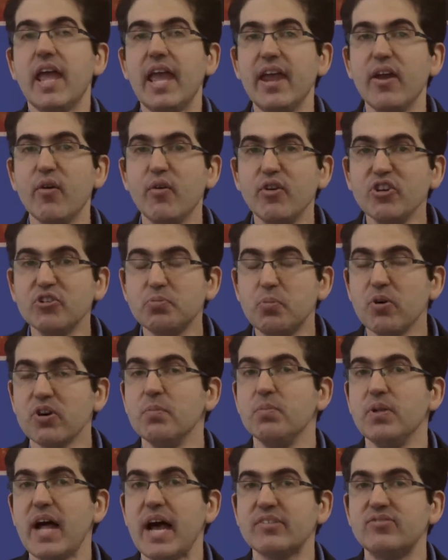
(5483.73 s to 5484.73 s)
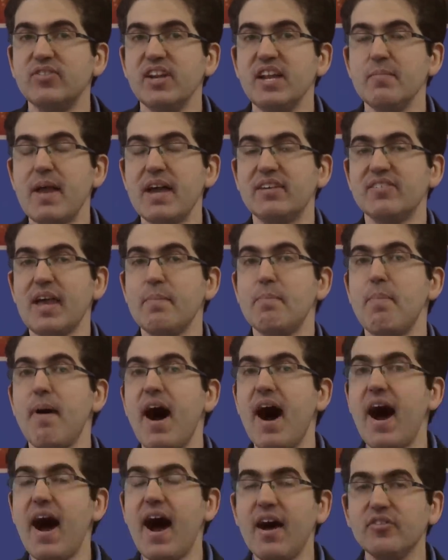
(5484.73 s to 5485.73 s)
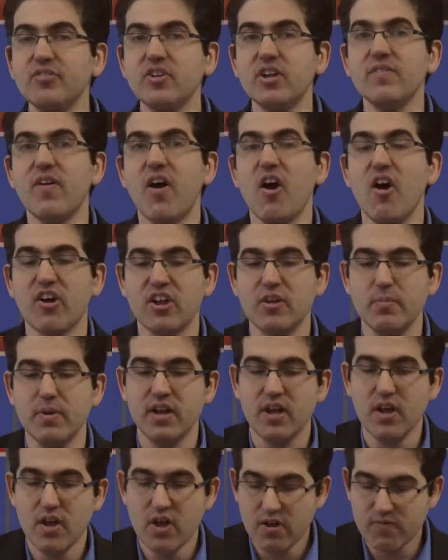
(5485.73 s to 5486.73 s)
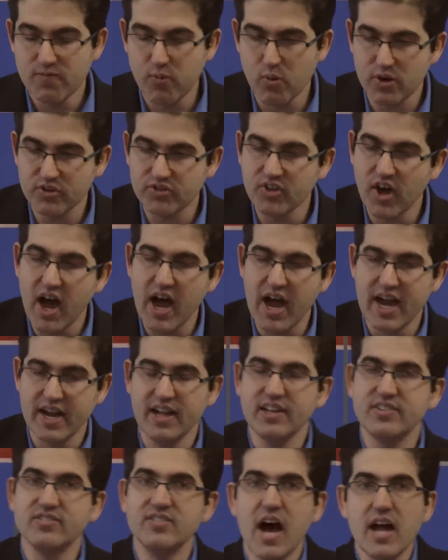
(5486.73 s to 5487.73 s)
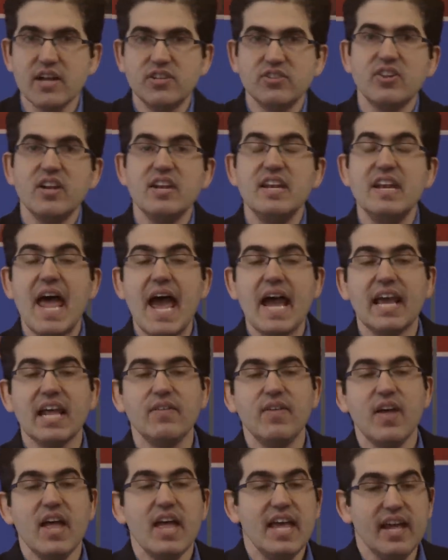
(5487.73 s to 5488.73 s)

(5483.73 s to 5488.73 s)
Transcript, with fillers: irreducible complexity makes a positive argument for design. It's not just a negative.